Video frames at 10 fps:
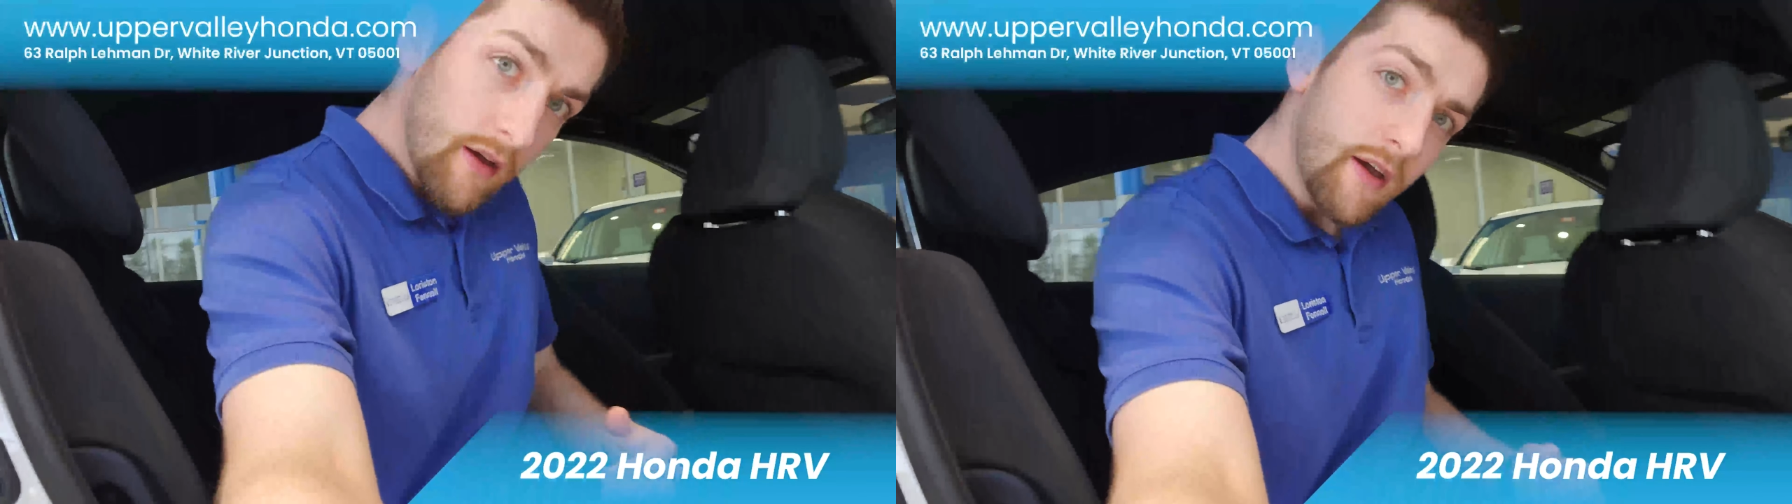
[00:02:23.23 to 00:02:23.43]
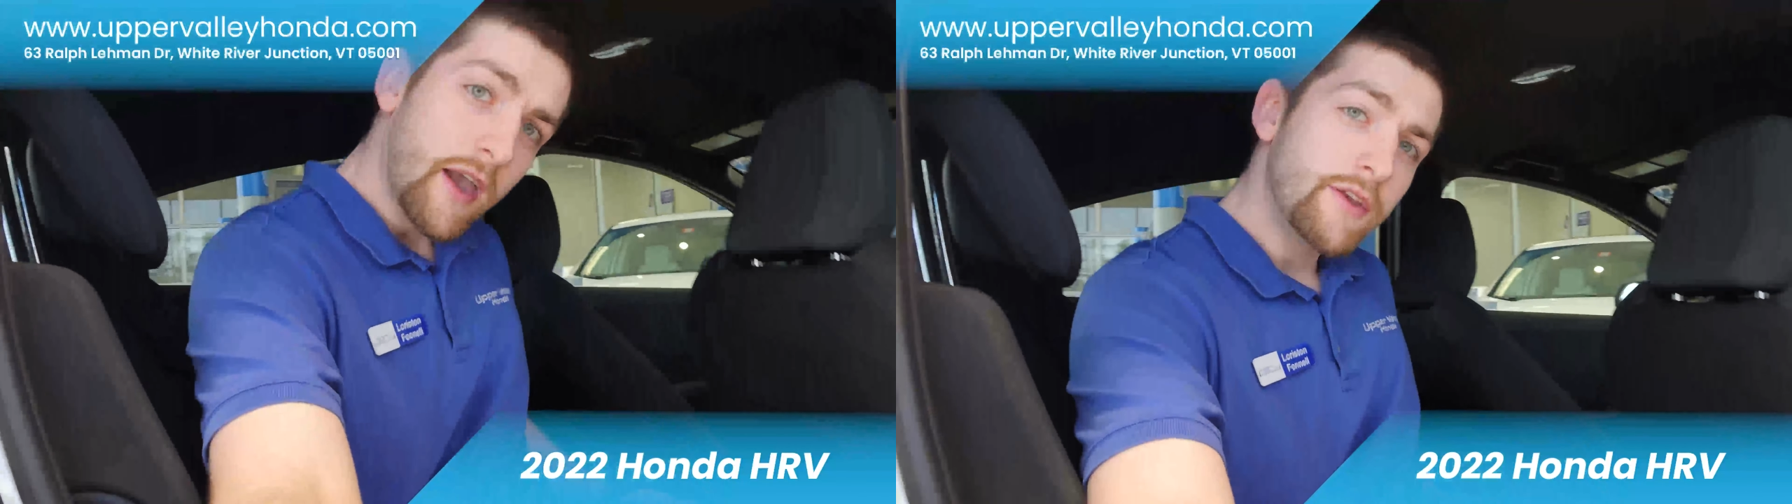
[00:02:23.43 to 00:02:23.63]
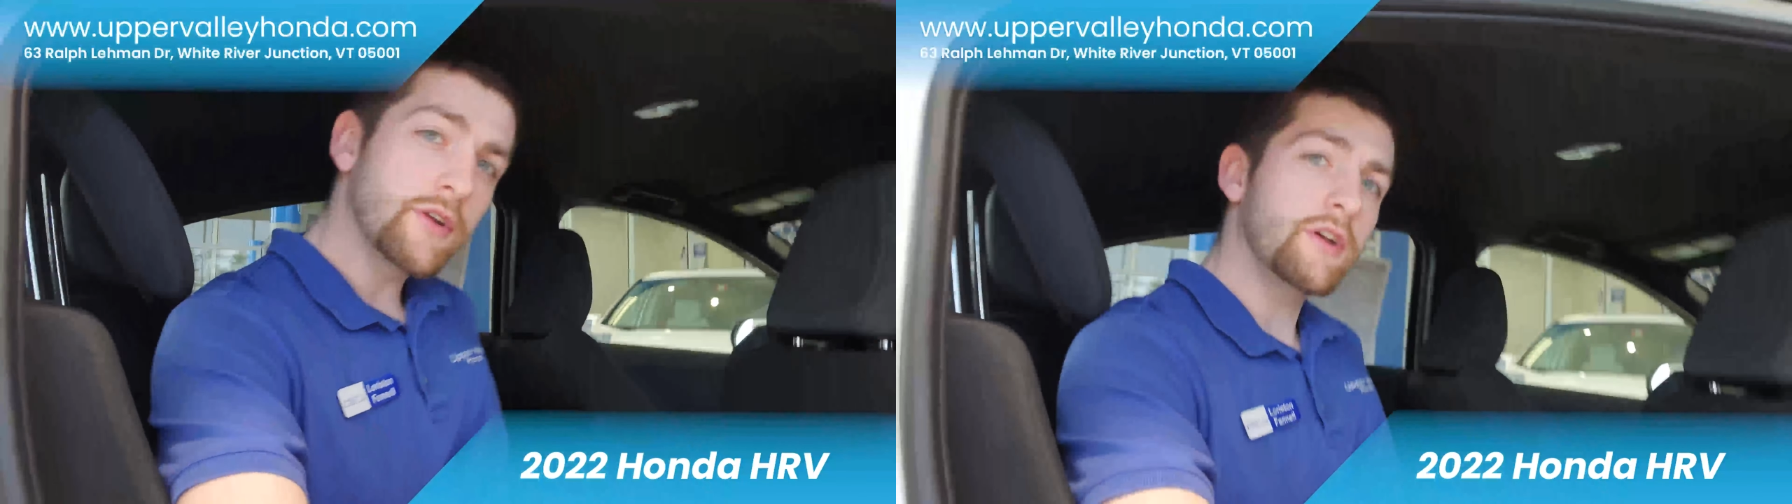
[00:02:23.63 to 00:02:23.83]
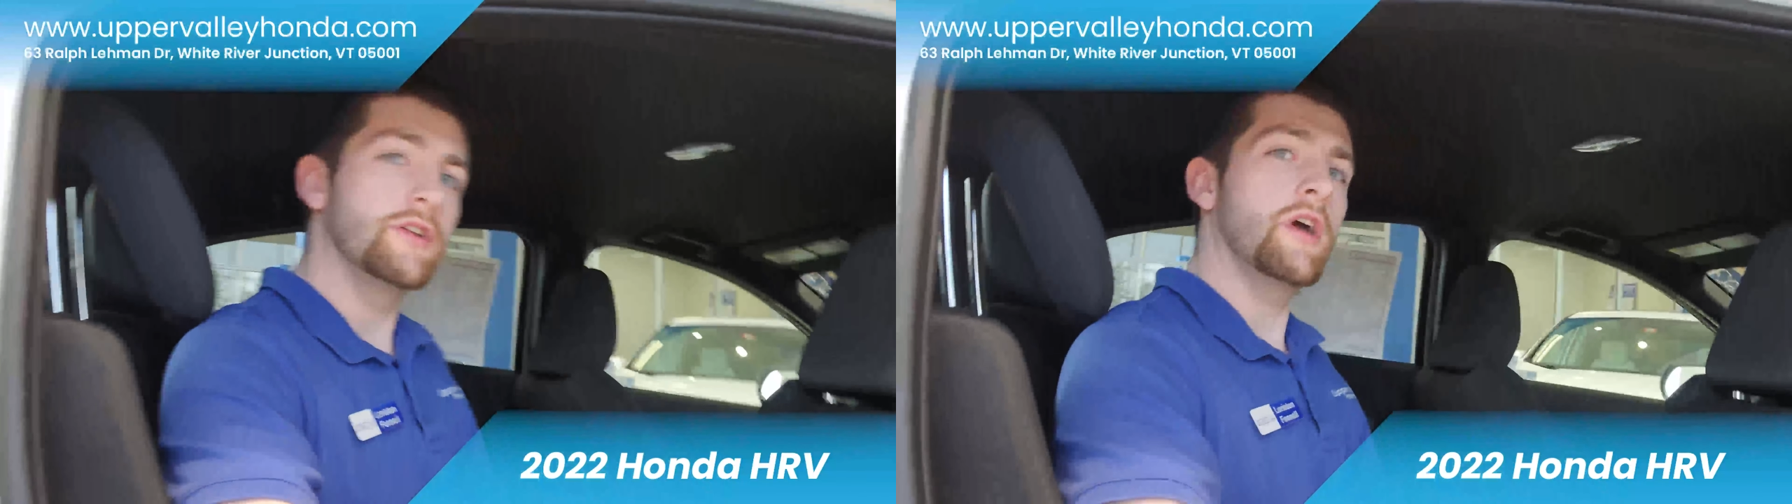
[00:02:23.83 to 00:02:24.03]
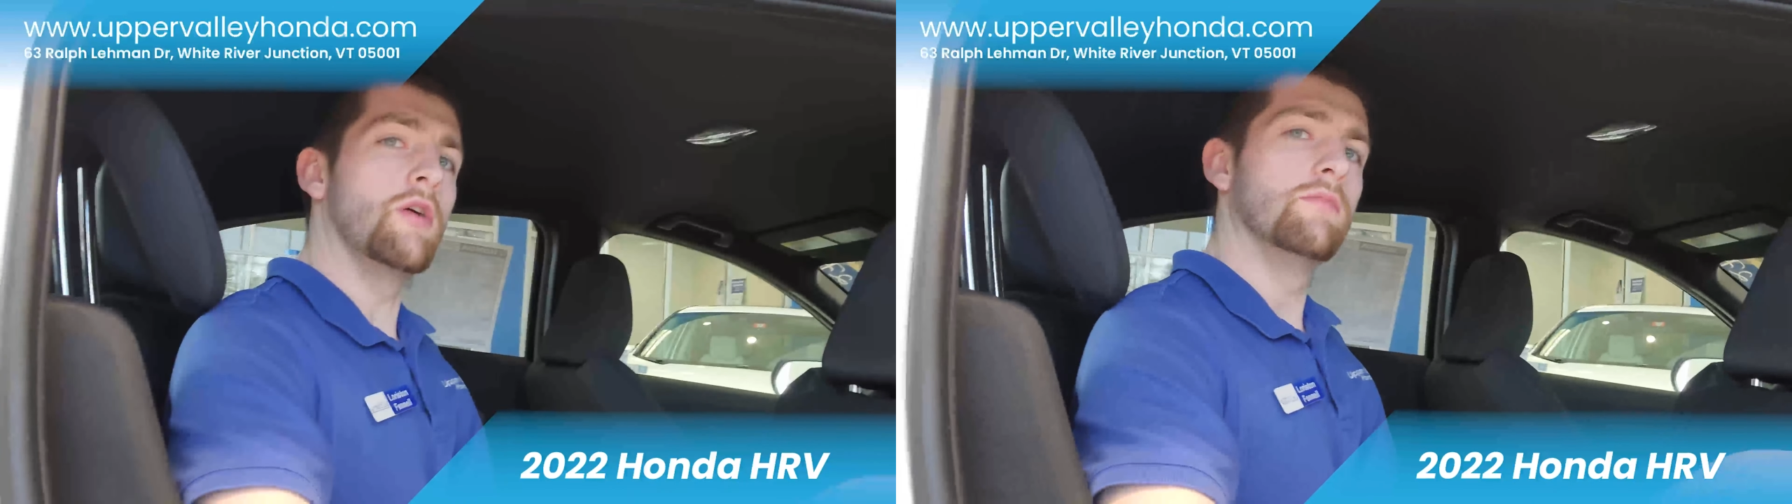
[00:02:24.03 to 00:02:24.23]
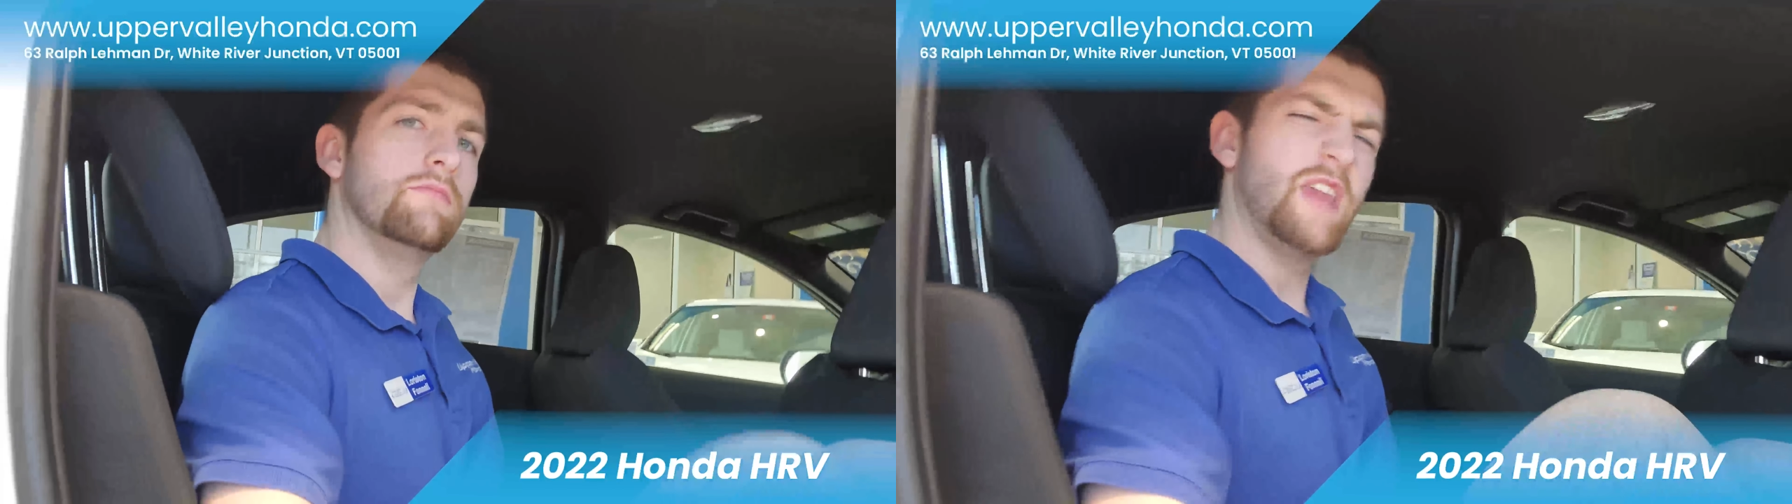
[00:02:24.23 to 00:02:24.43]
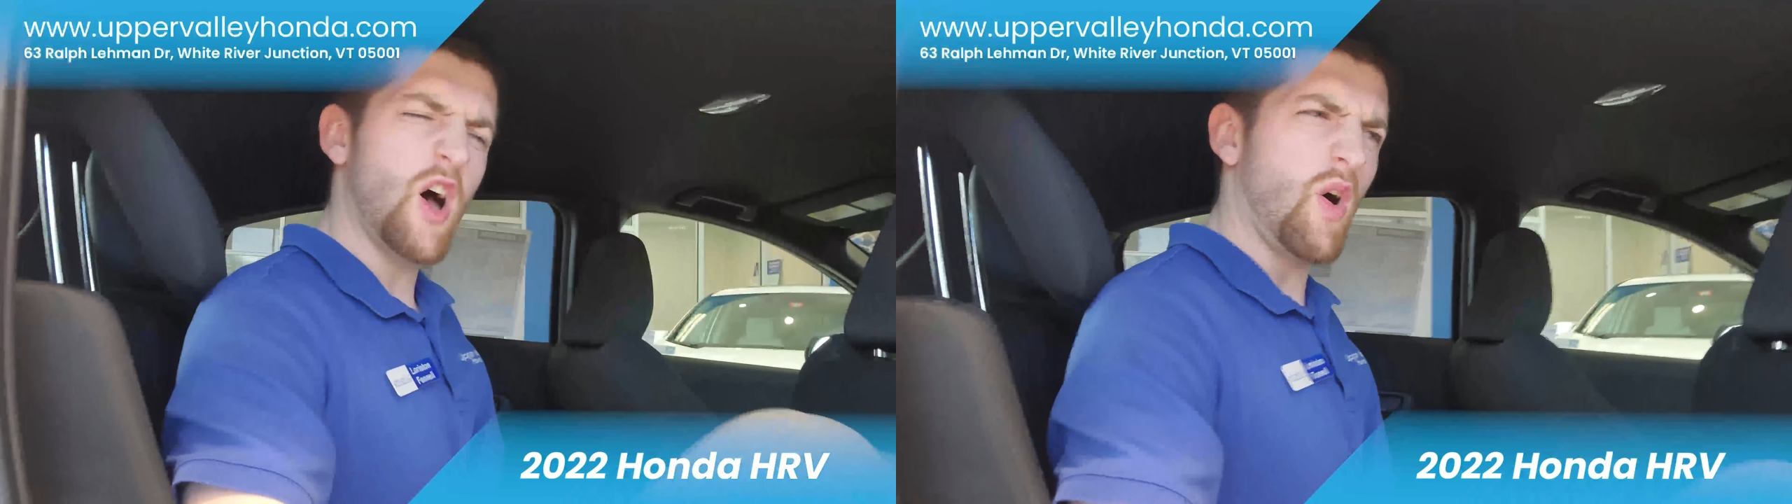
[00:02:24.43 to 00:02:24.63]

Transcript: and you're good to go. Now,